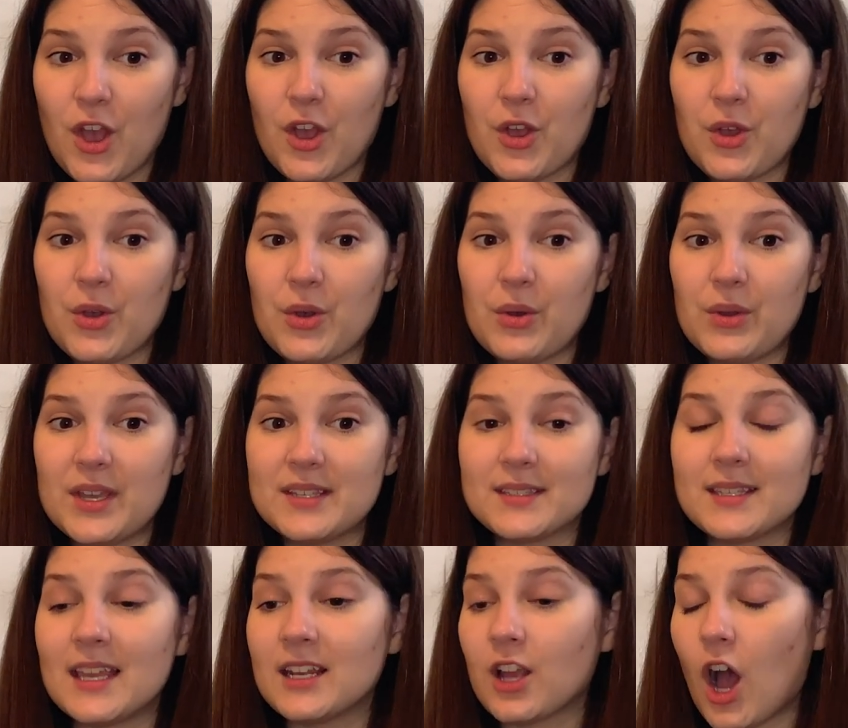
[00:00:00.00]
who
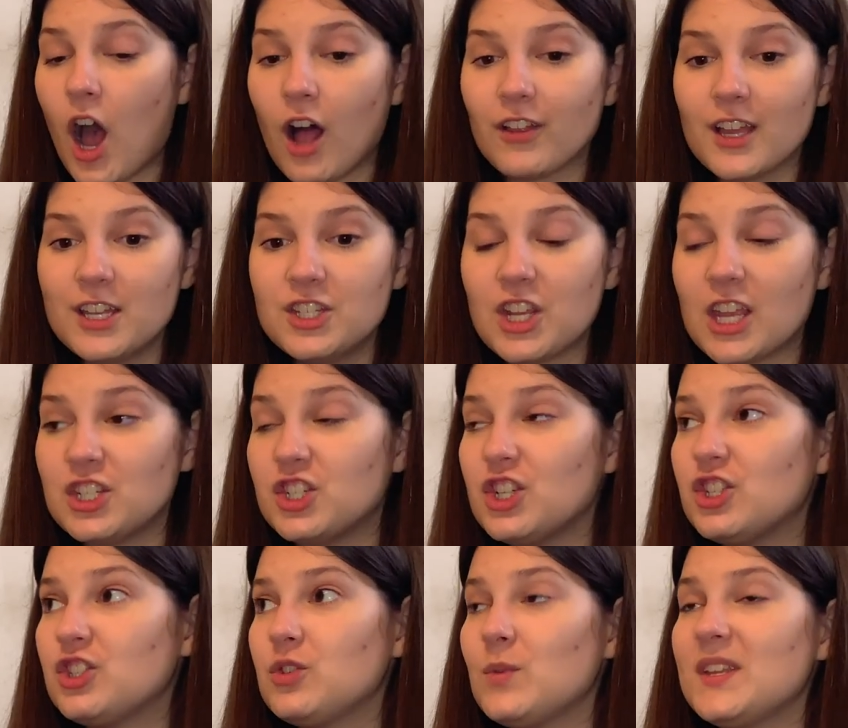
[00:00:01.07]
is in college, and
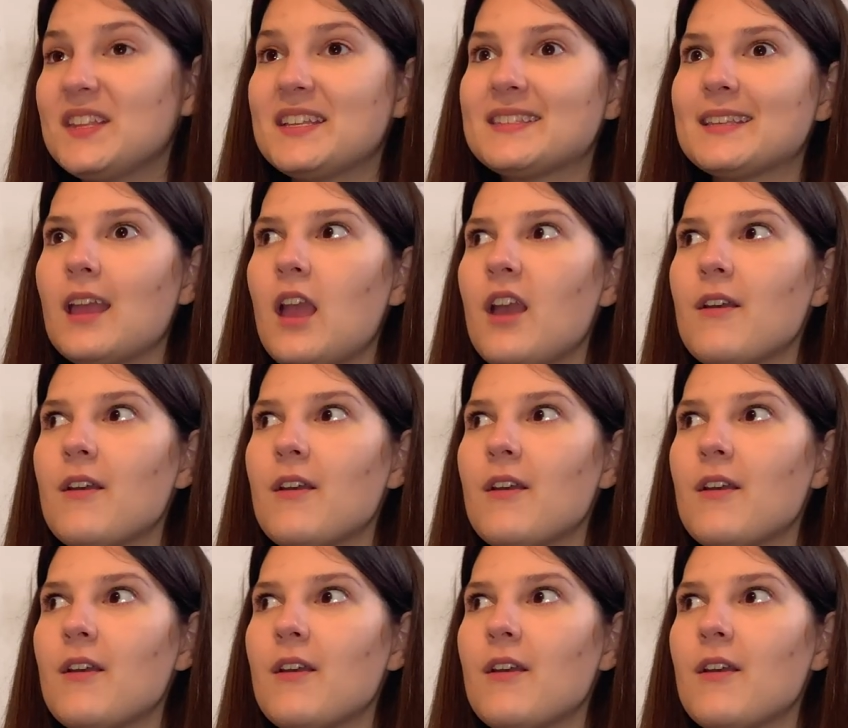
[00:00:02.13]
she's doing this